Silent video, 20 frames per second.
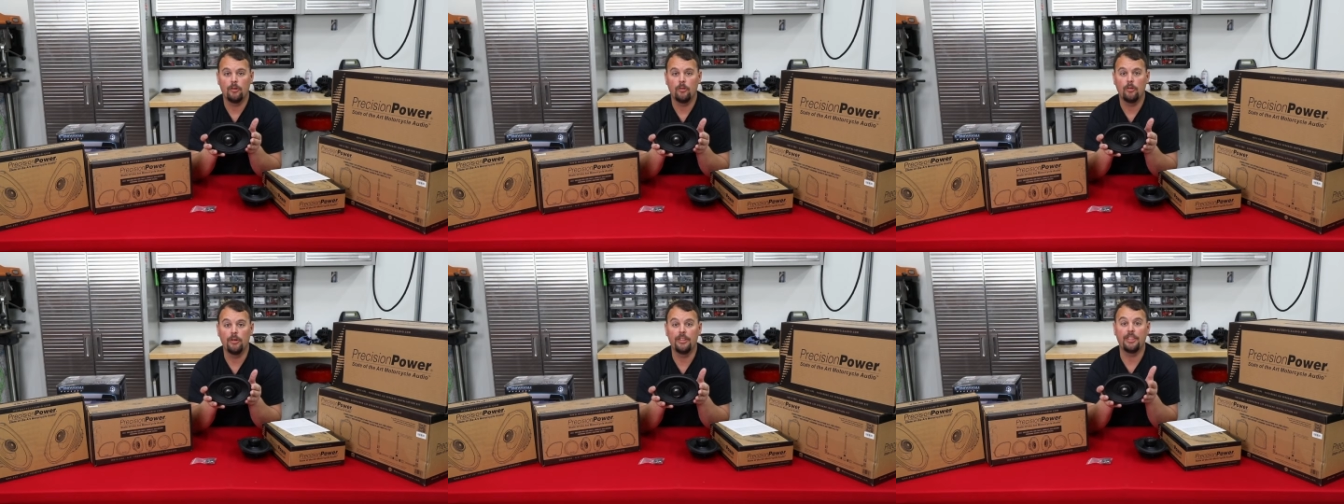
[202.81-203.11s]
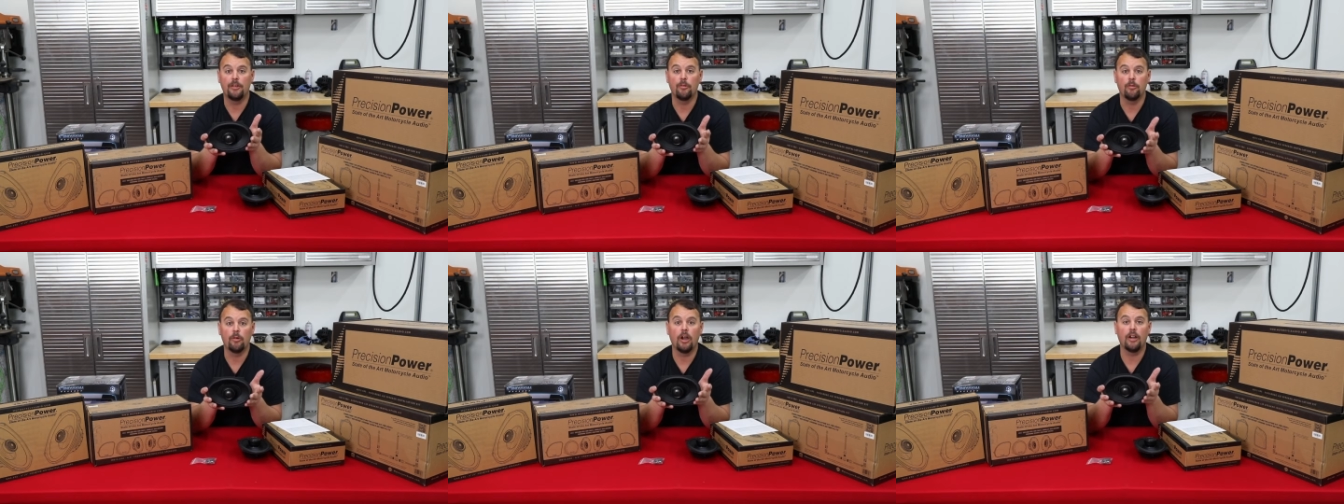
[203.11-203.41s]
with
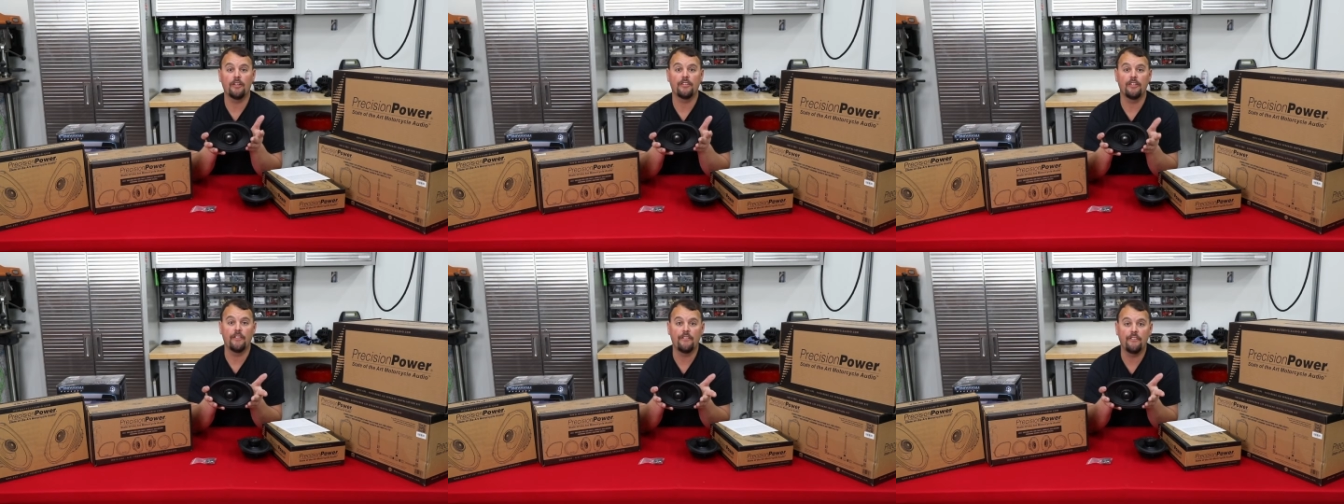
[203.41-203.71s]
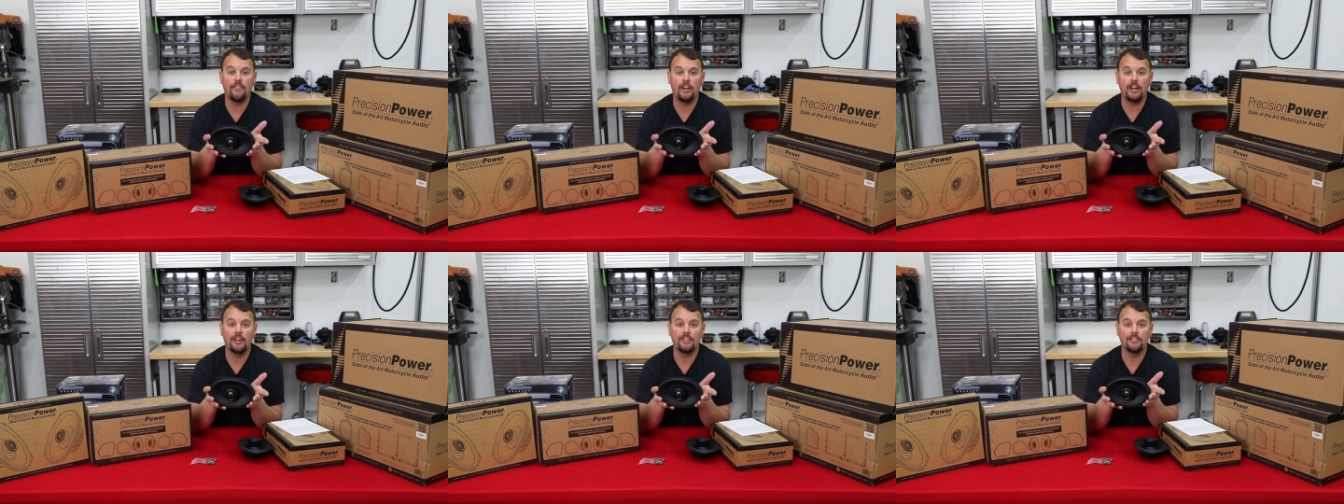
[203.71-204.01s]
the Rockford
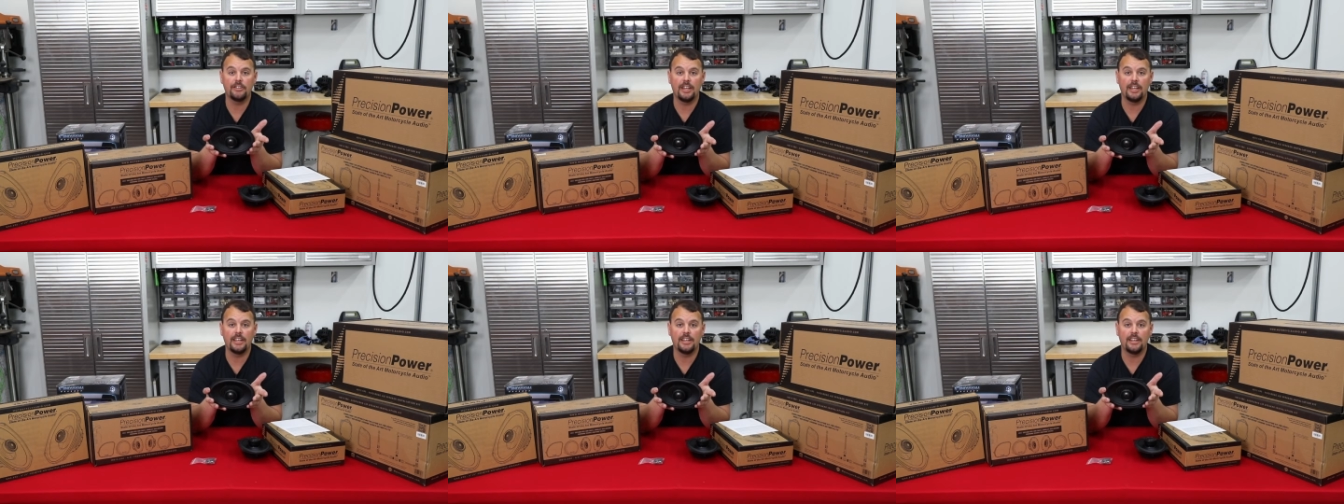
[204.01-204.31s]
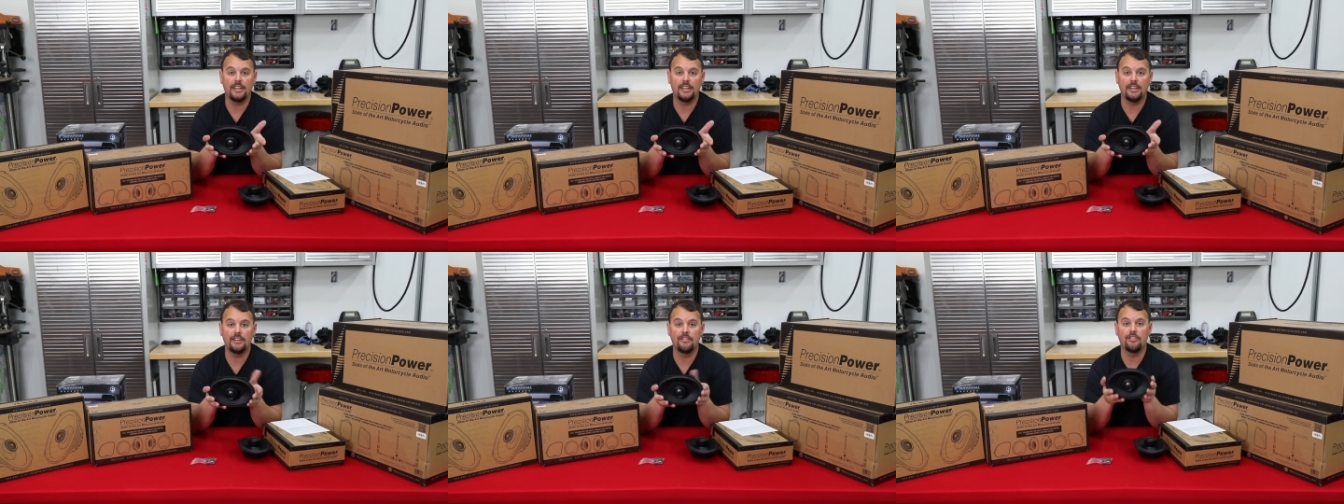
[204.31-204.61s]
Fosgate
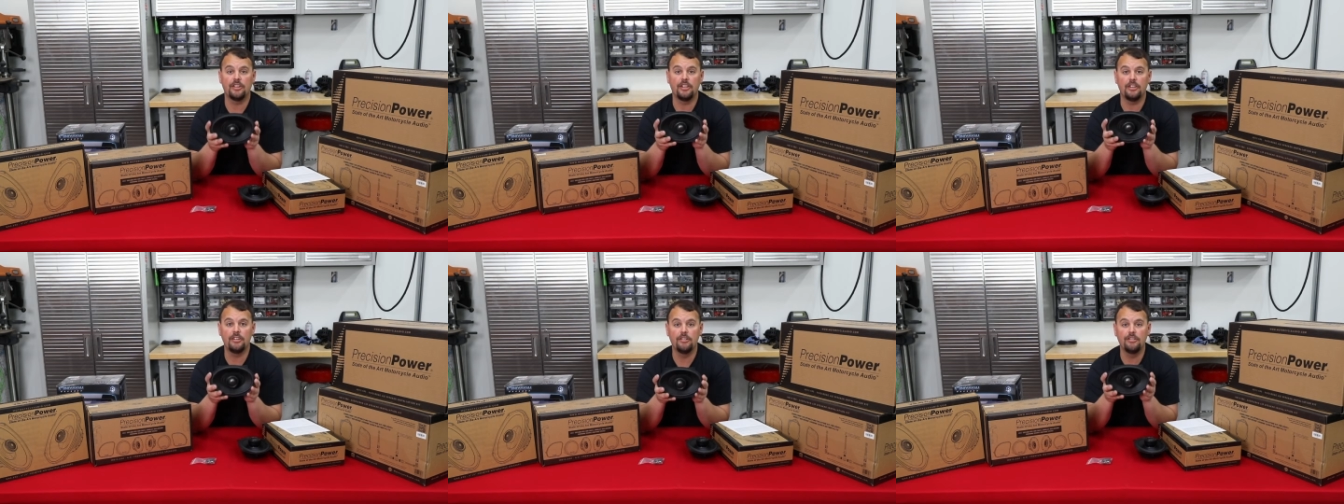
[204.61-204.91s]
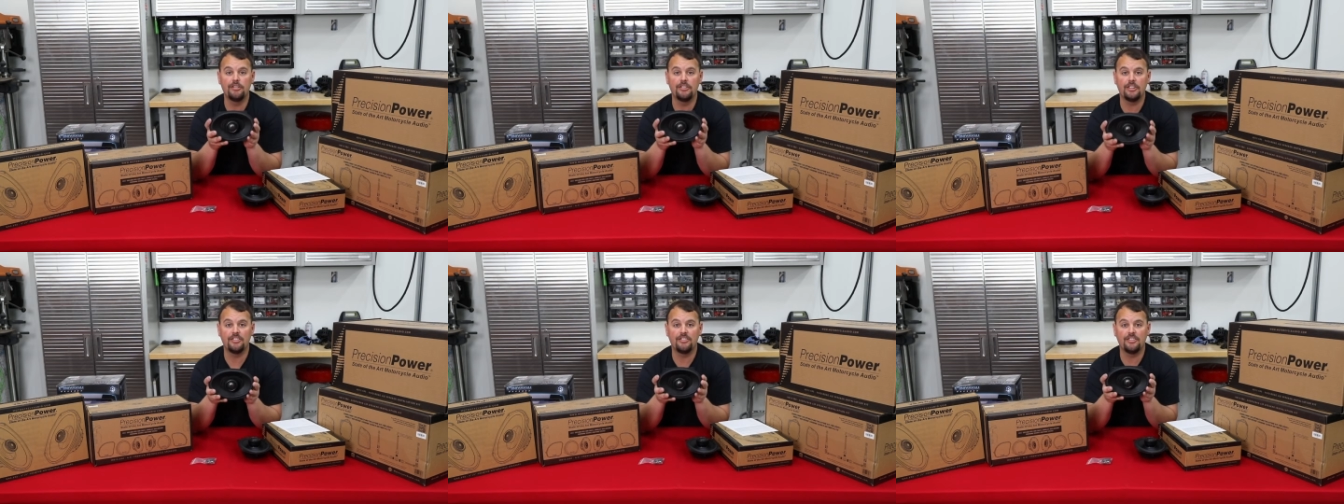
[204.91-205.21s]
kits that
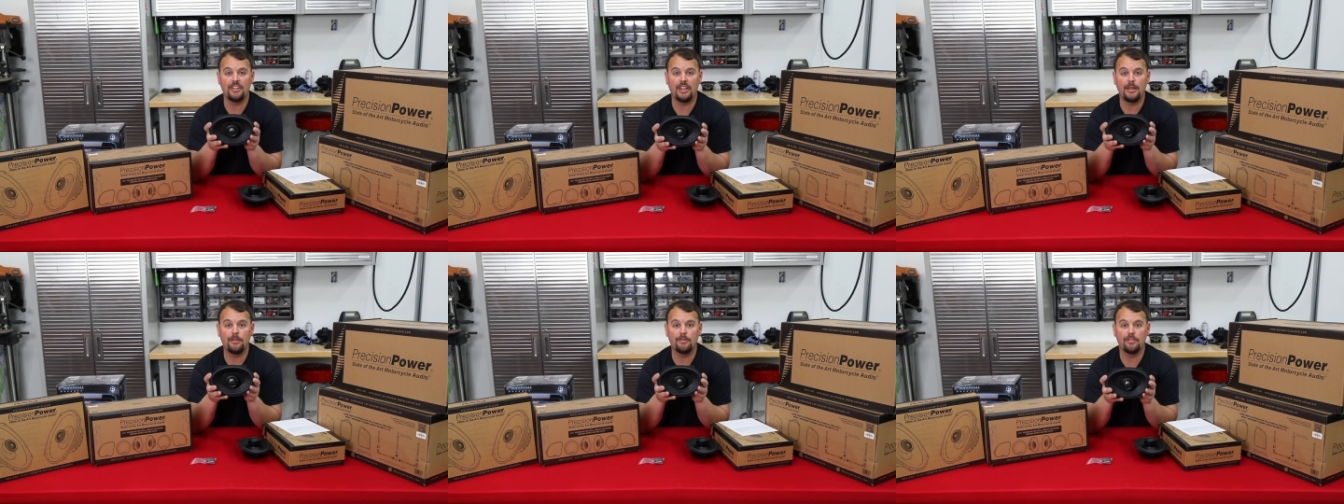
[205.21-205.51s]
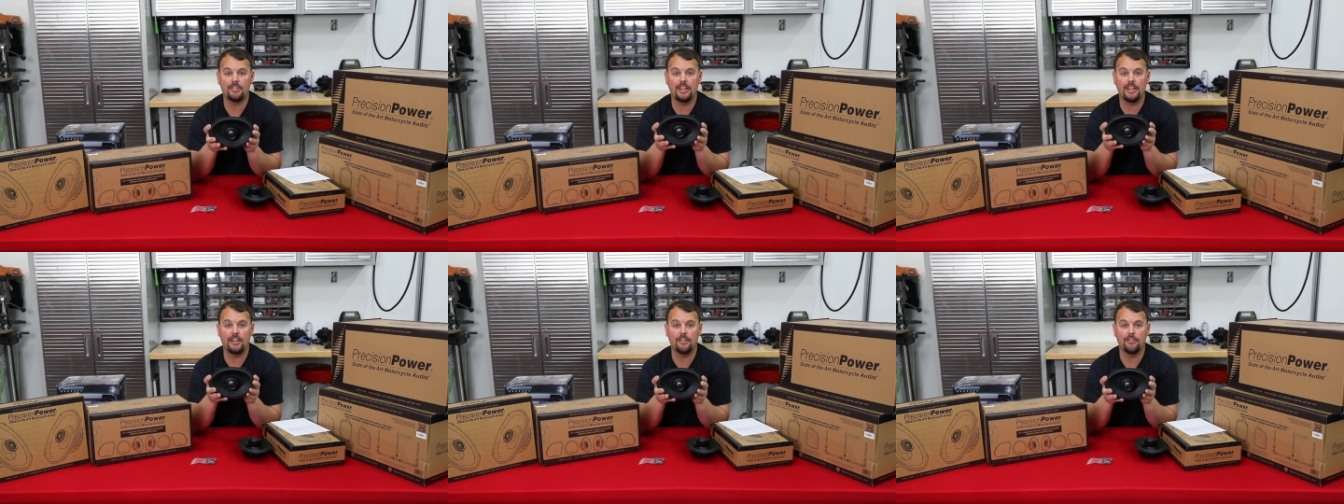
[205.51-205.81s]
use the same
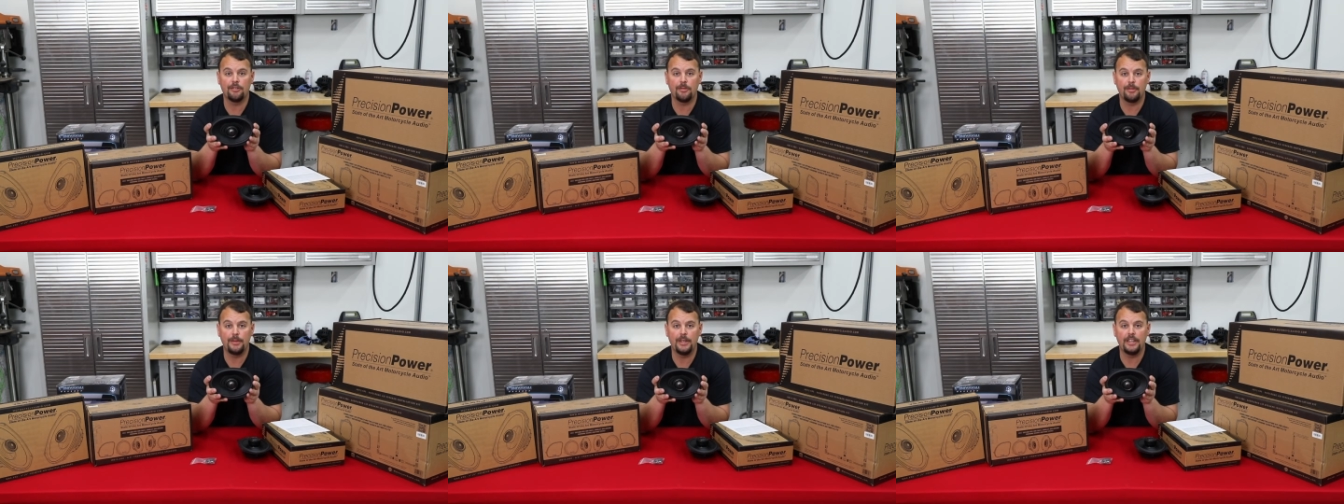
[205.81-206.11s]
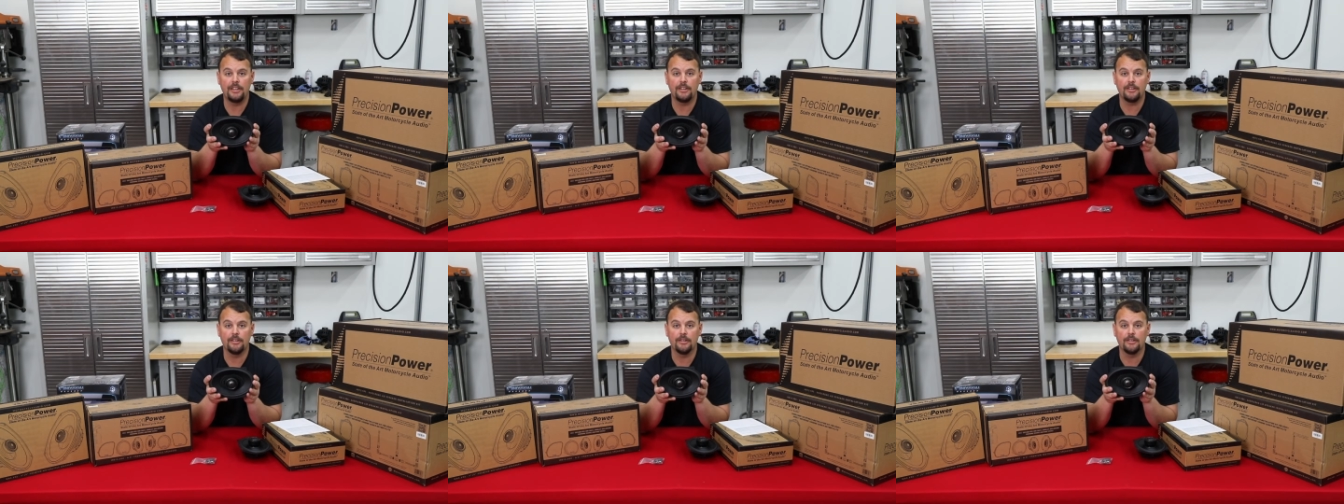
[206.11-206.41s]
style
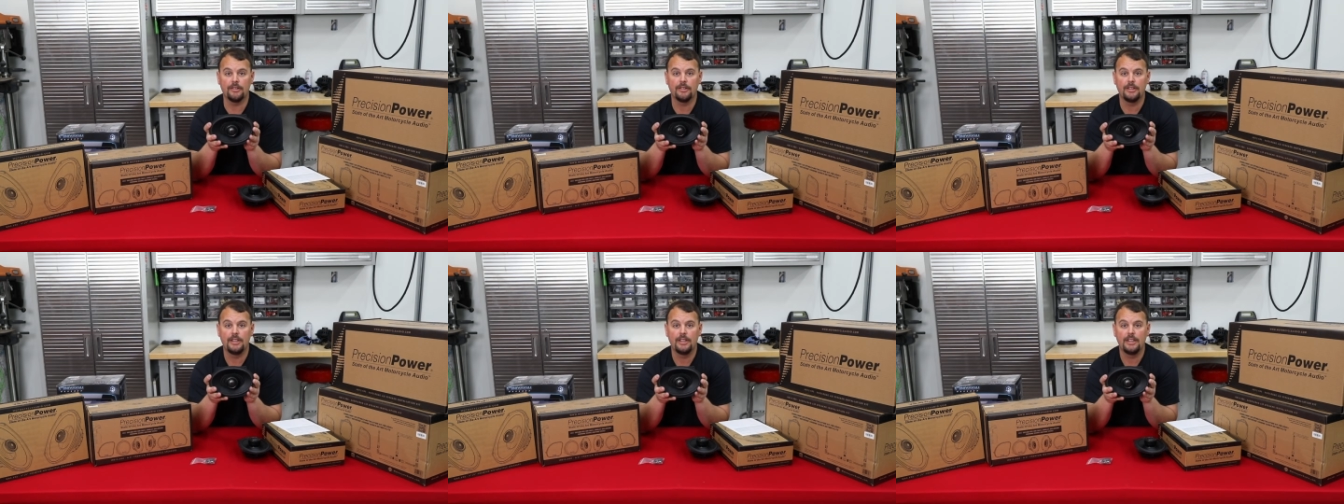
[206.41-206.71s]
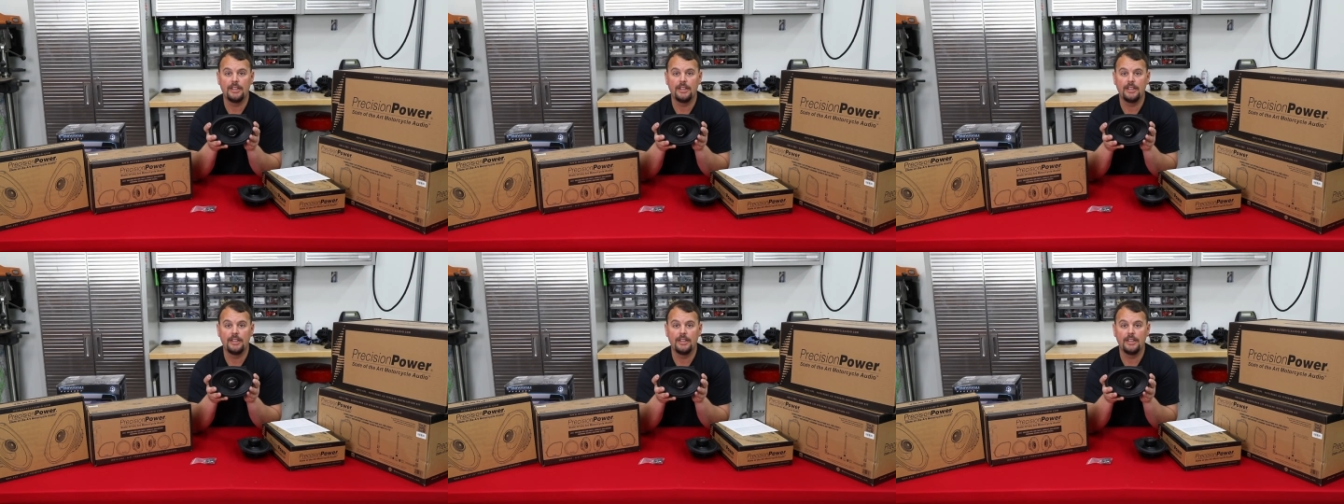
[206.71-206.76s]
speaker